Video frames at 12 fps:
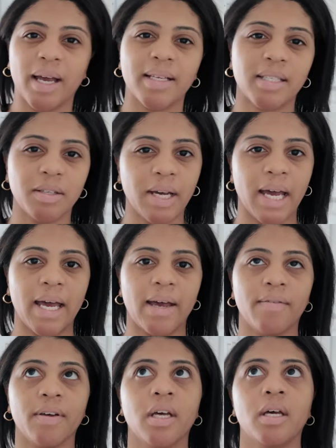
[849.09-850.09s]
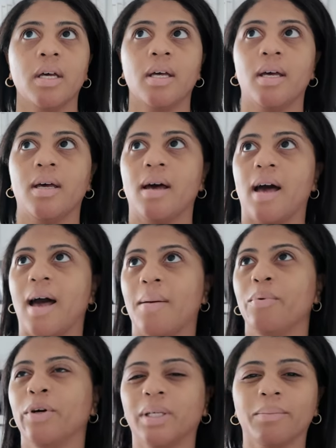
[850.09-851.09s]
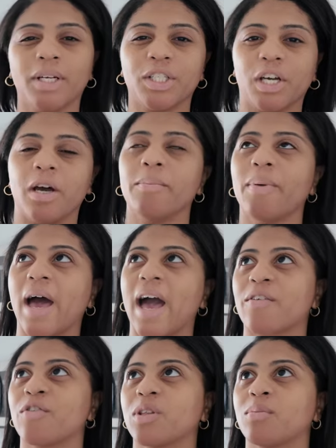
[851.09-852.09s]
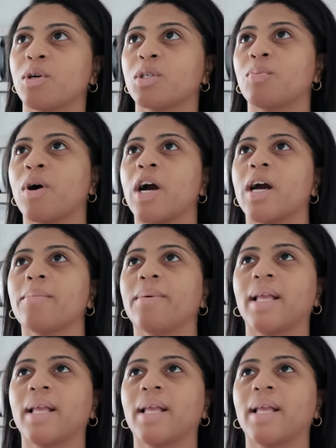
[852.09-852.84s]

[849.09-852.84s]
I still have pretty much unpacked for the most part,